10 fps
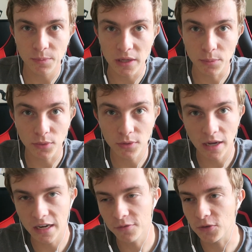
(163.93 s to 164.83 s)
to people
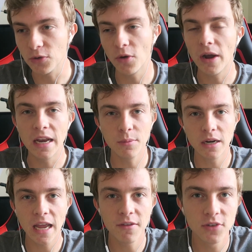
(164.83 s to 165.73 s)
and if you know
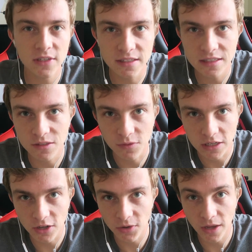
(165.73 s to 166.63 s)
anybody ever sees this
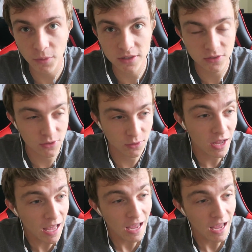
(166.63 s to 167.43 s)
video that wants to